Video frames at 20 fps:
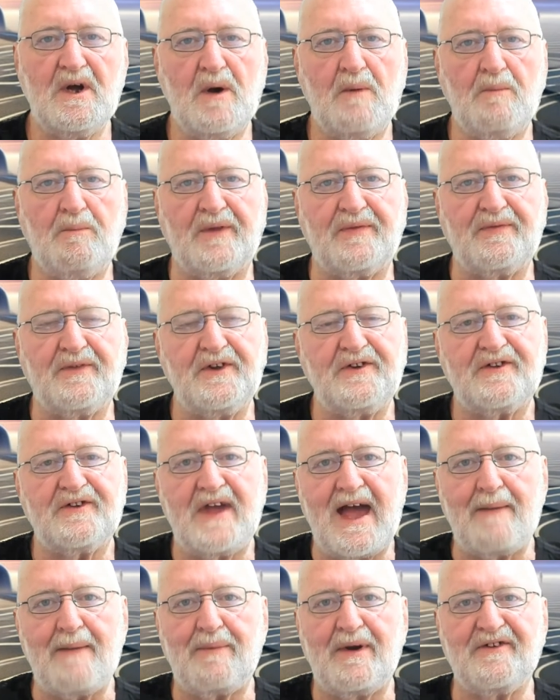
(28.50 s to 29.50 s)
But this
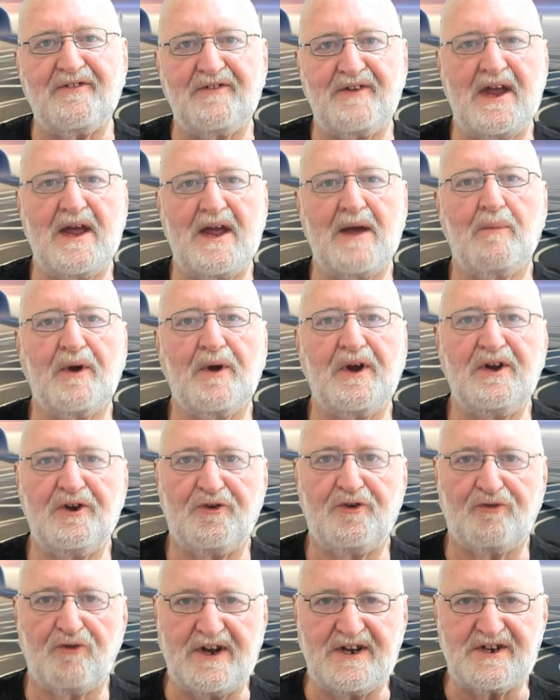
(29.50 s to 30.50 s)
gap has now been
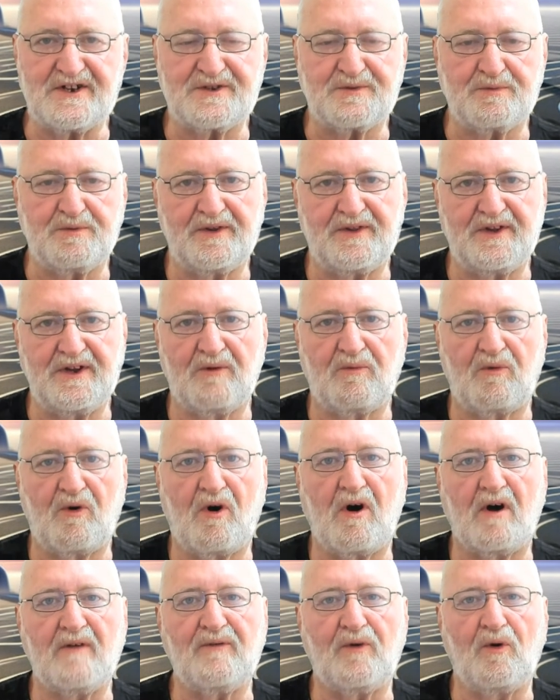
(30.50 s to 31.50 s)
addressed with the
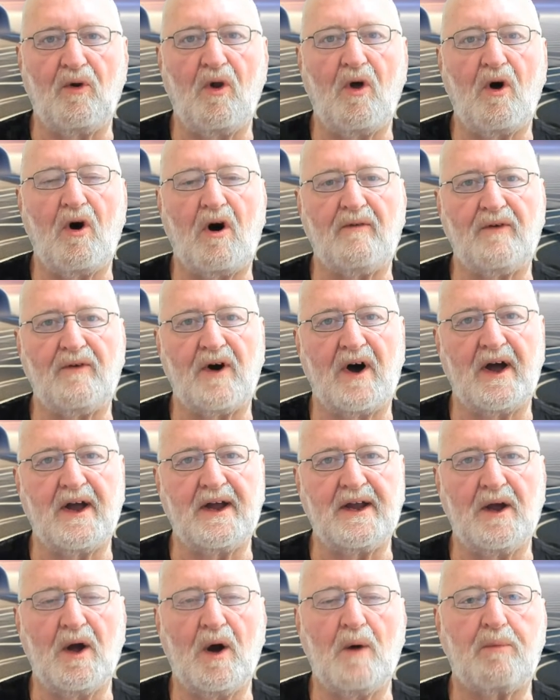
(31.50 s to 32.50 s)
arrival of
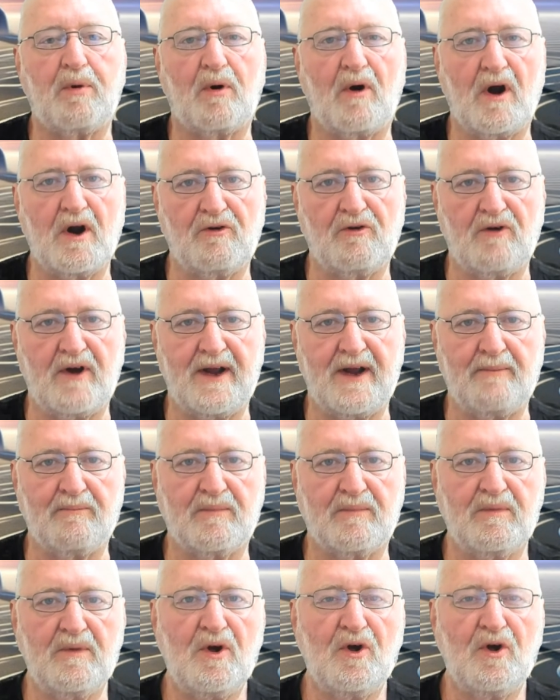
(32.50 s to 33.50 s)
a program
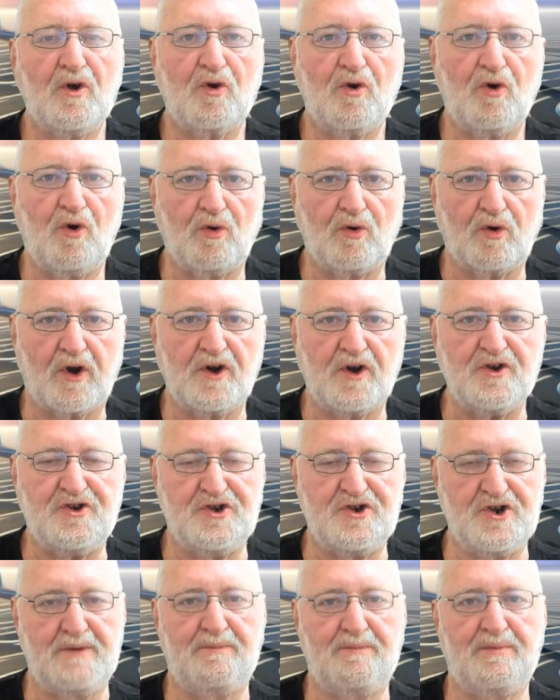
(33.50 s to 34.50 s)
called
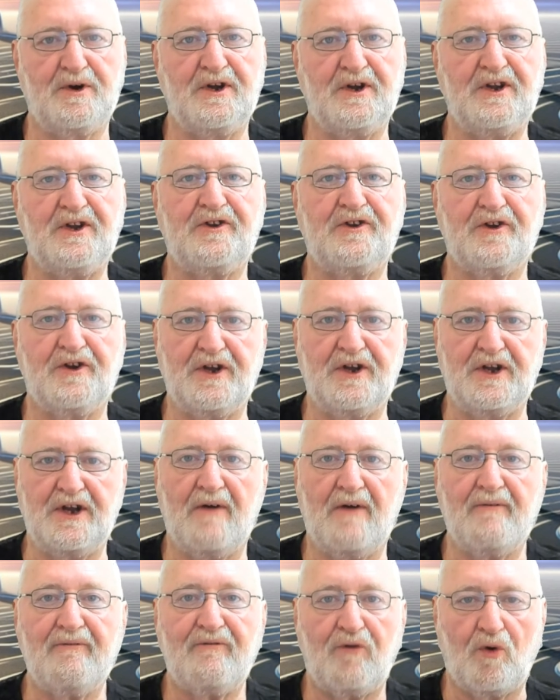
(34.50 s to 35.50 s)

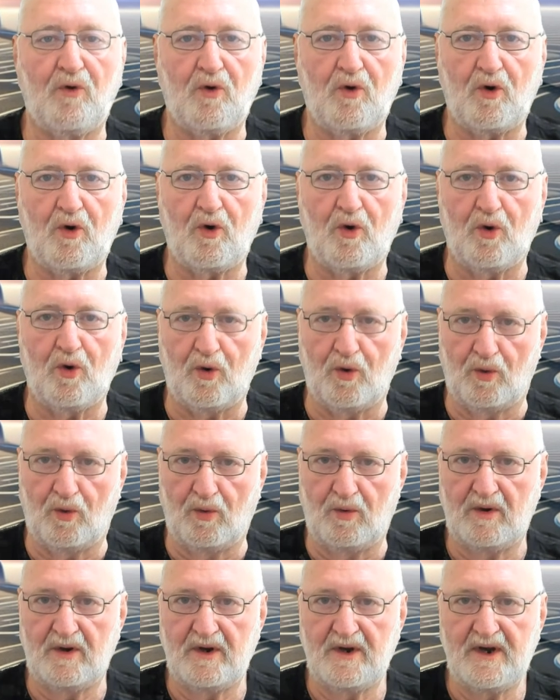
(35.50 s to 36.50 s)
GPT4All.
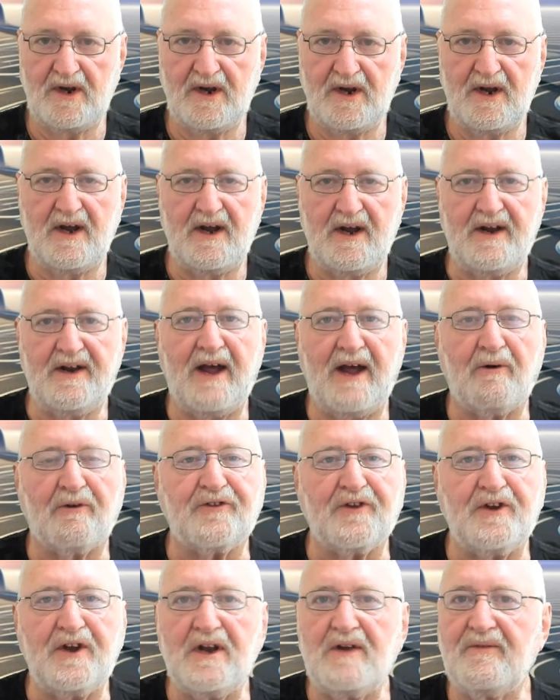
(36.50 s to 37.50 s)
Now, it's an
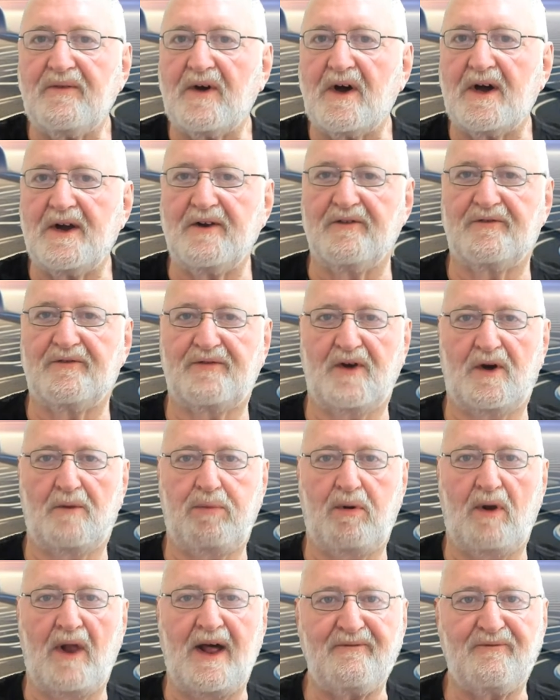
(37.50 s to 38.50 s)
innovative
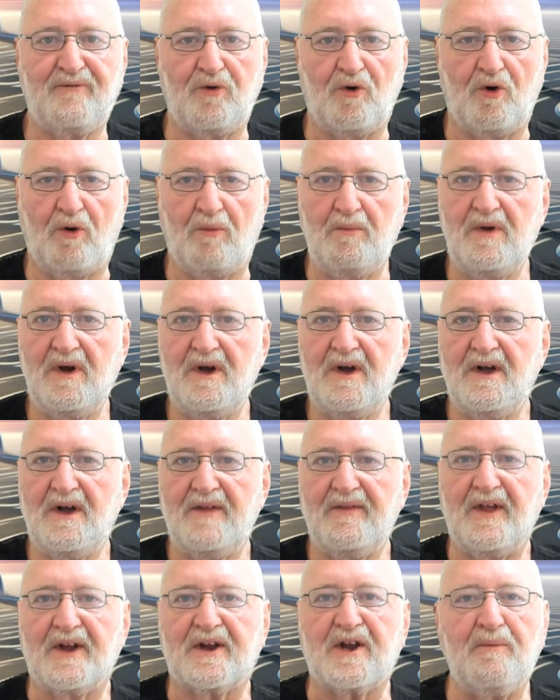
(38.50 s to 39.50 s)
platform
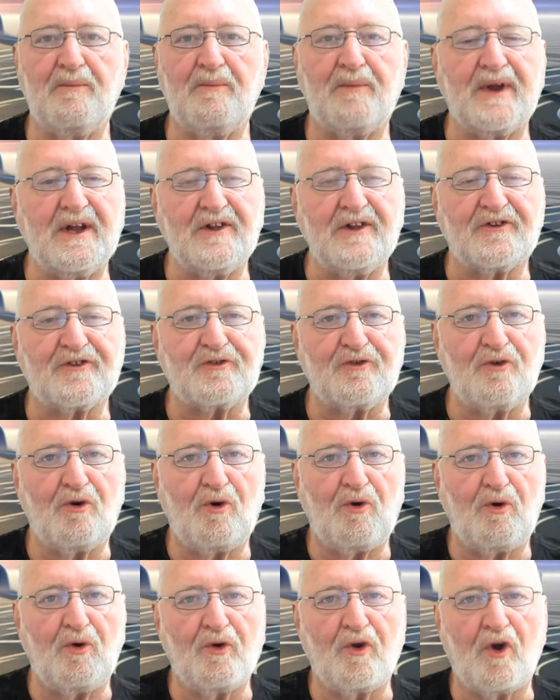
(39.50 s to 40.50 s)
that can be
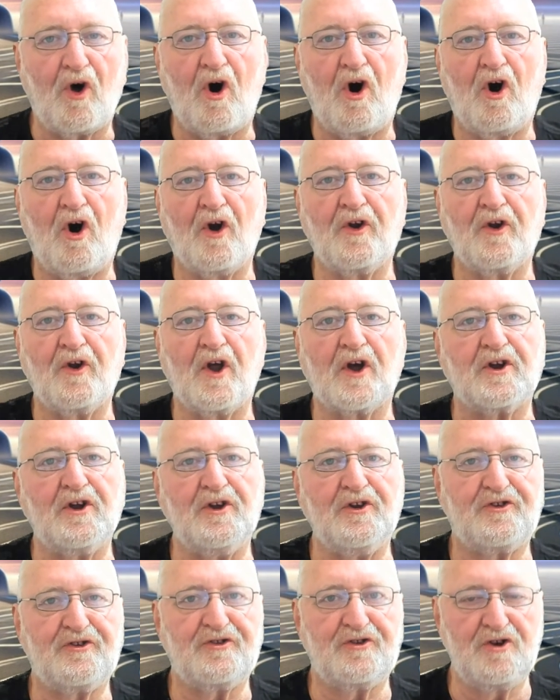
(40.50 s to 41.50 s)
installed on
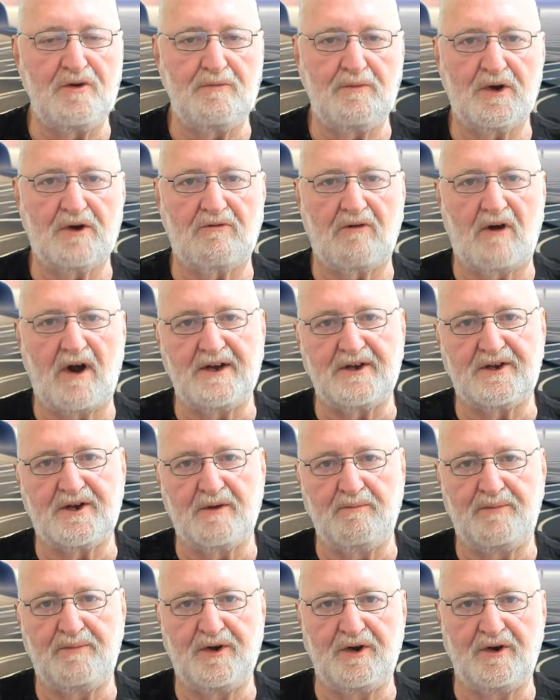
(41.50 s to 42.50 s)
consumer-grade
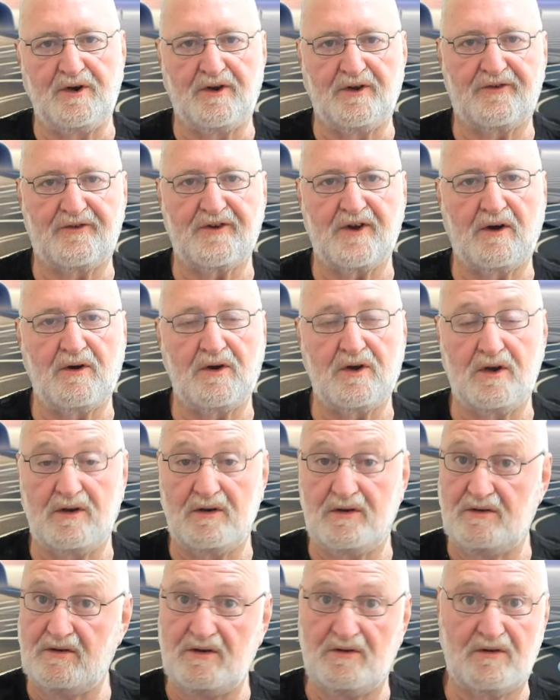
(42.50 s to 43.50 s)
computers, so
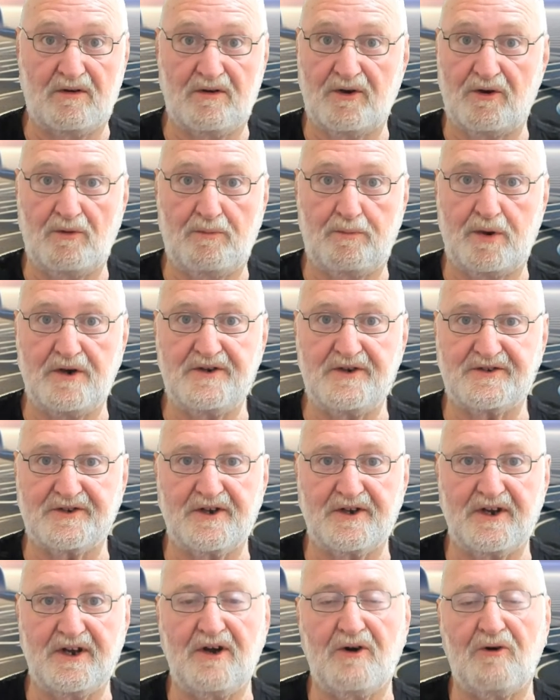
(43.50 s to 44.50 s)
your little
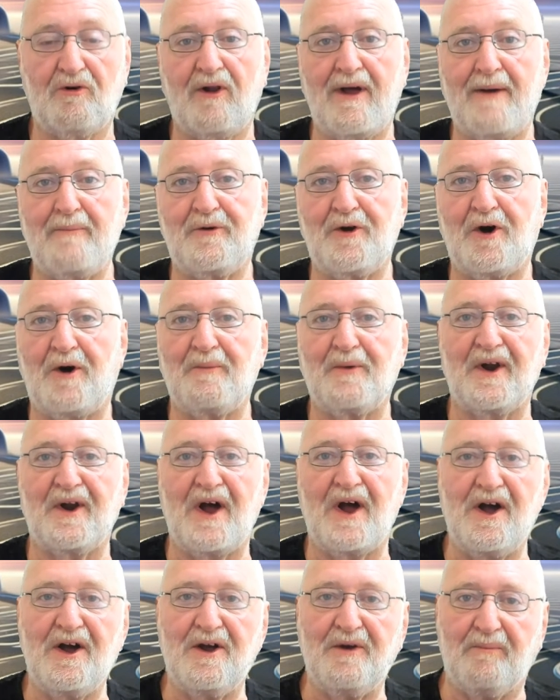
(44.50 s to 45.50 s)
PC or laptop at
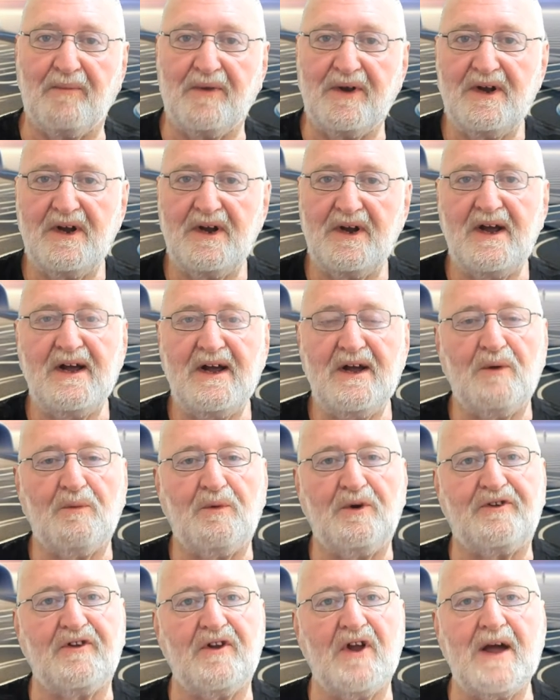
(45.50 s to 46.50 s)
home,
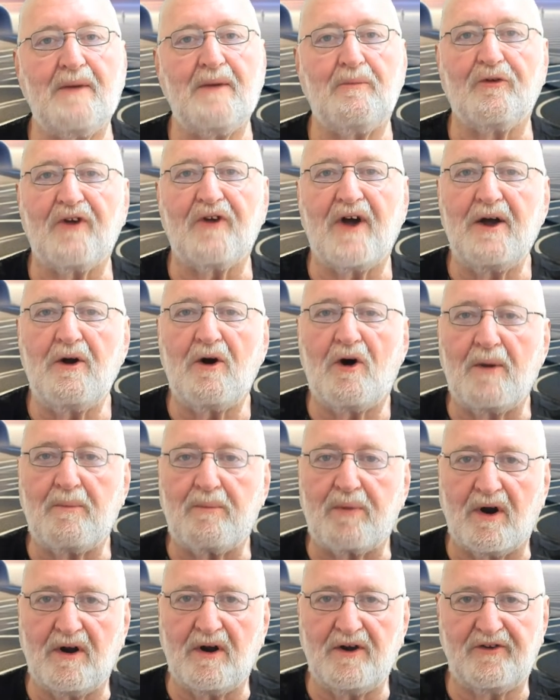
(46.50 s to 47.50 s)
which enables AI
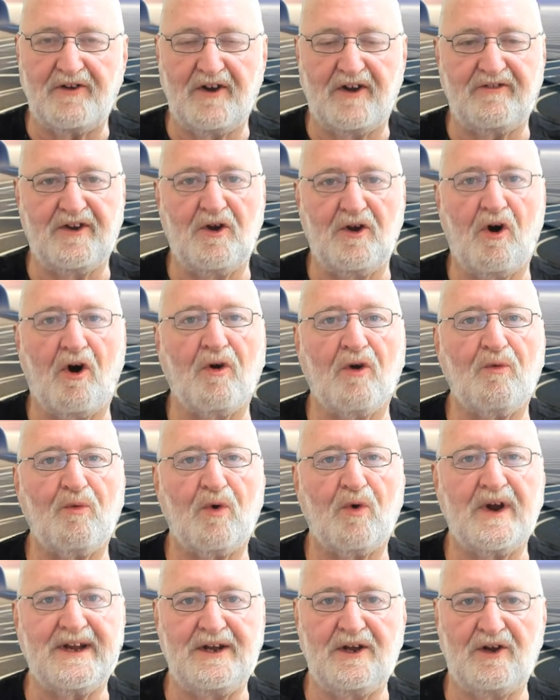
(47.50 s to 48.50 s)
processing on
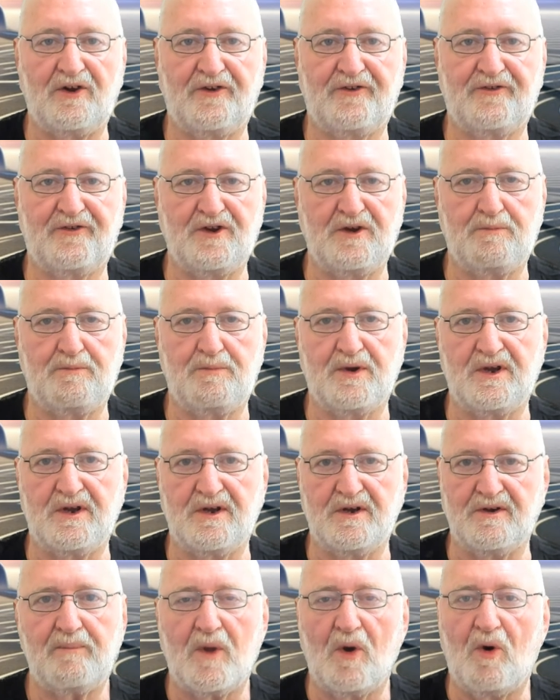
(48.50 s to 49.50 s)
regular
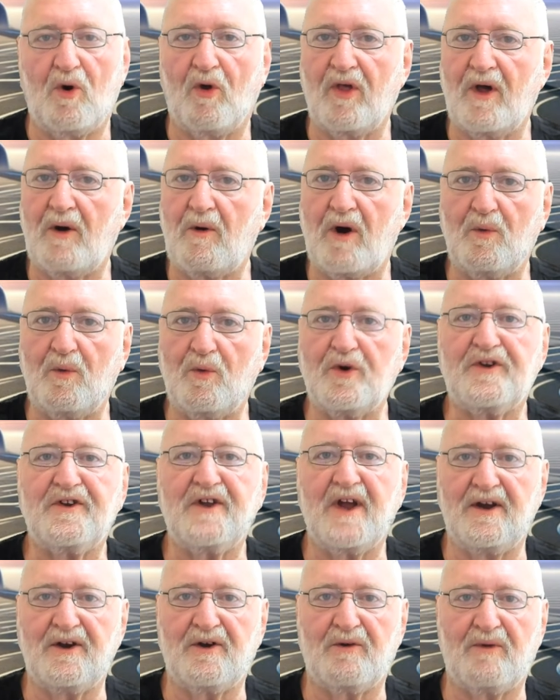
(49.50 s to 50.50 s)
CPUs, although I would
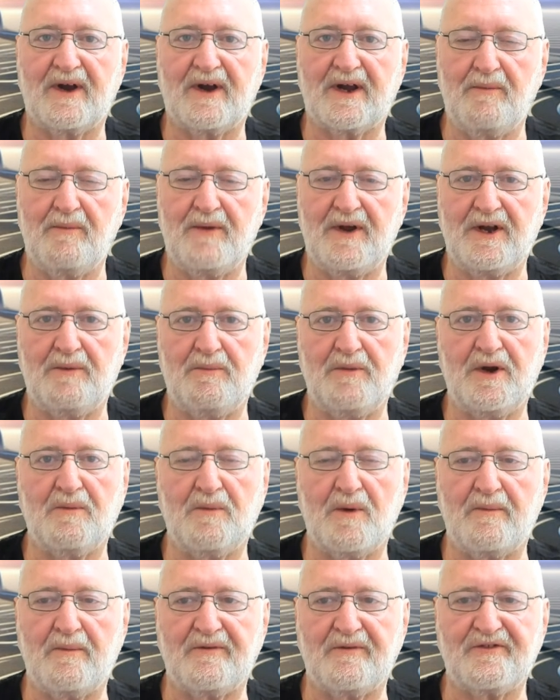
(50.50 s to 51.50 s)
tend to recommend a
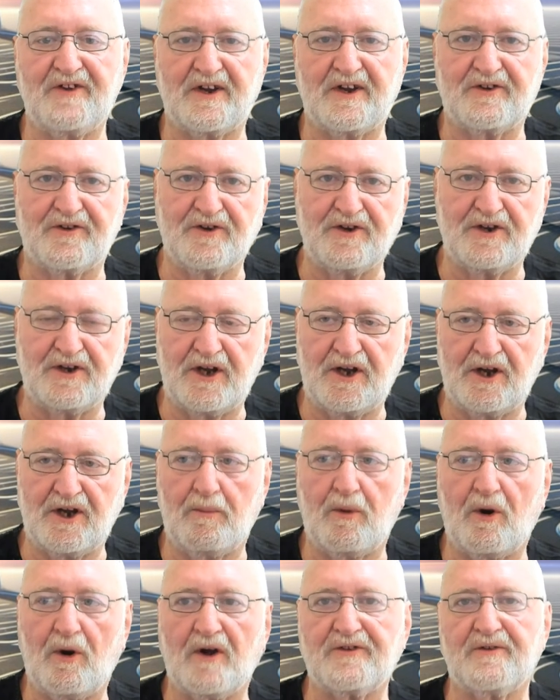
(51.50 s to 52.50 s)
minimum of 16
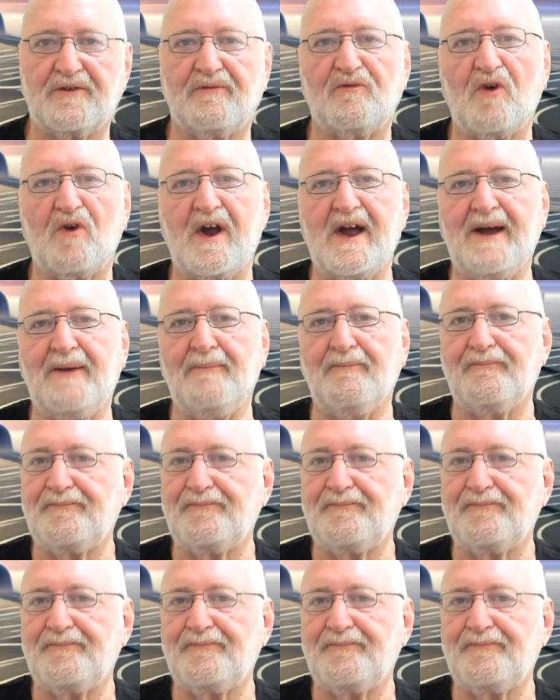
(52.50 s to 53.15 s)
gigabytes of RAM.